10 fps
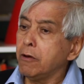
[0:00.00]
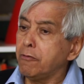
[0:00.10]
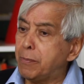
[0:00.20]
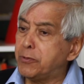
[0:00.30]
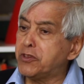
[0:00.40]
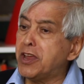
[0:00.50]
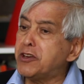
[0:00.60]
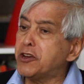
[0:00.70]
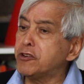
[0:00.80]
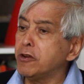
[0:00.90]

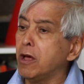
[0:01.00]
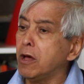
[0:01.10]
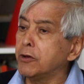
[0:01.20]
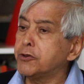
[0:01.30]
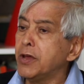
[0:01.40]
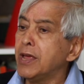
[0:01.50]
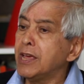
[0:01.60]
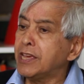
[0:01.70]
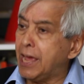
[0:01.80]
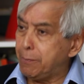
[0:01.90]
representational art
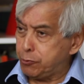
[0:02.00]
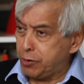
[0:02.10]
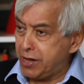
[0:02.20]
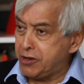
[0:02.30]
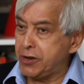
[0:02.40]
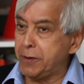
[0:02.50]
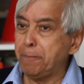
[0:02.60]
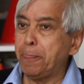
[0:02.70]
came to India.